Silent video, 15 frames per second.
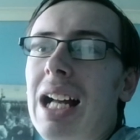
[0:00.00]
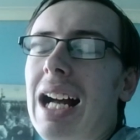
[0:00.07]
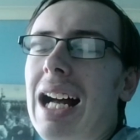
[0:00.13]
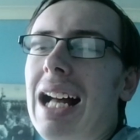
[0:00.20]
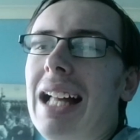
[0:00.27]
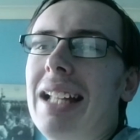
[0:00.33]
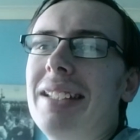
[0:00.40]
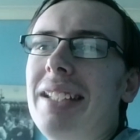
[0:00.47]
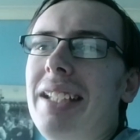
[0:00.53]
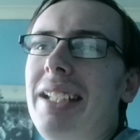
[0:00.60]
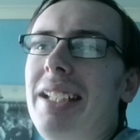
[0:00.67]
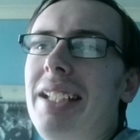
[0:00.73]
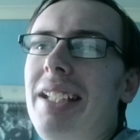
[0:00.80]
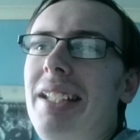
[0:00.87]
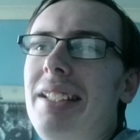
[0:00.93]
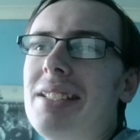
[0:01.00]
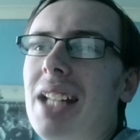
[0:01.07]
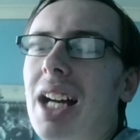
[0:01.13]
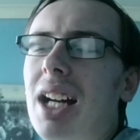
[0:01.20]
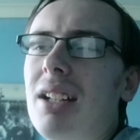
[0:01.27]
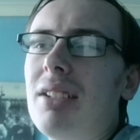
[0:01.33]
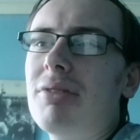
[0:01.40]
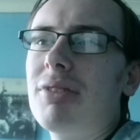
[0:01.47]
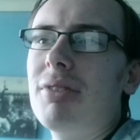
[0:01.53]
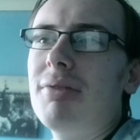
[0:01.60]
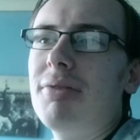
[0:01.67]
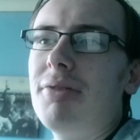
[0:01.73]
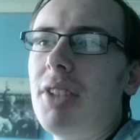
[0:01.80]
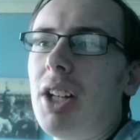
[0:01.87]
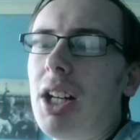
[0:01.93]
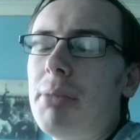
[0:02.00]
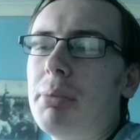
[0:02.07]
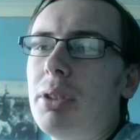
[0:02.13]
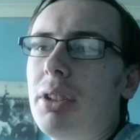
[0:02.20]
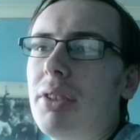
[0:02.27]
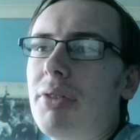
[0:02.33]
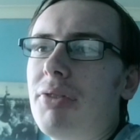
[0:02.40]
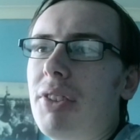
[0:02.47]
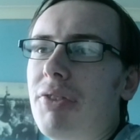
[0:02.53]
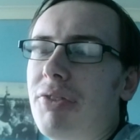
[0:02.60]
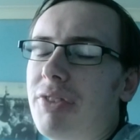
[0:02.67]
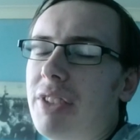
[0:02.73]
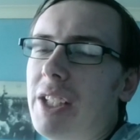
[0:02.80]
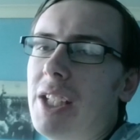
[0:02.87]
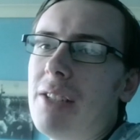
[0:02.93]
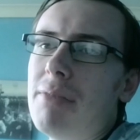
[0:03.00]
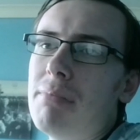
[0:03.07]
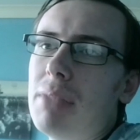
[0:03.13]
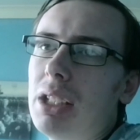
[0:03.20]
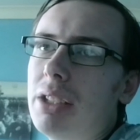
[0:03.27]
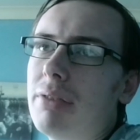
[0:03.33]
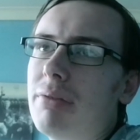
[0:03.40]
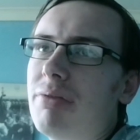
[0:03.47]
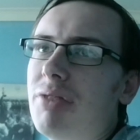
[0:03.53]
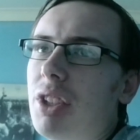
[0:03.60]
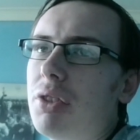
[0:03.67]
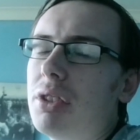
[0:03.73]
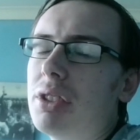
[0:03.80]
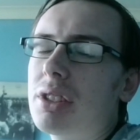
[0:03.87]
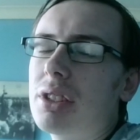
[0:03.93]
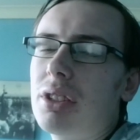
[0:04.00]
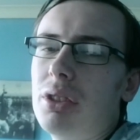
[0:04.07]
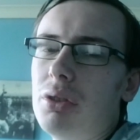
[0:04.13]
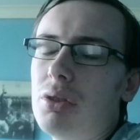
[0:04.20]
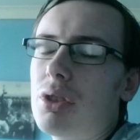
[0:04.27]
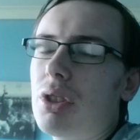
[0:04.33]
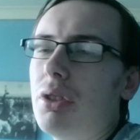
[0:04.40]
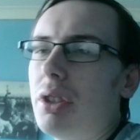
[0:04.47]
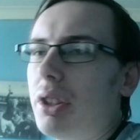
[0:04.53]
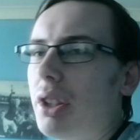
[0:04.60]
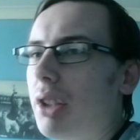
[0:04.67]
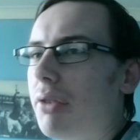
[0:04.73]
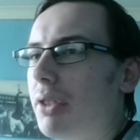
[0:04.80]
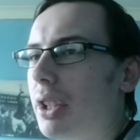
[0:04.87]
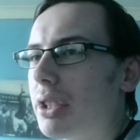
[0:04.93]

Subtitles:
and it is down from 5.15 million viewers who tuned in overnight to